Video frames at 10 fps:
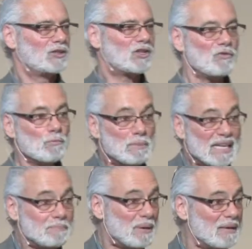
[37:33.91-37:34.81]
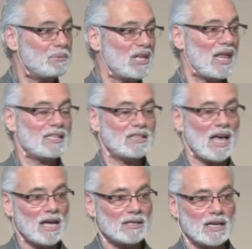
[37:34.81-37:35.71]
Do you ever meet people like
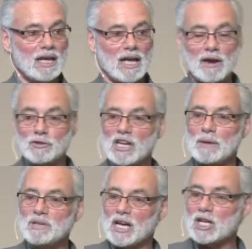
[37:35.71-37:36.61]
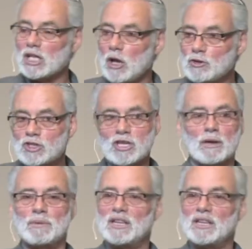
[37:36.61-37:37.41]
that? Every time you get close to them,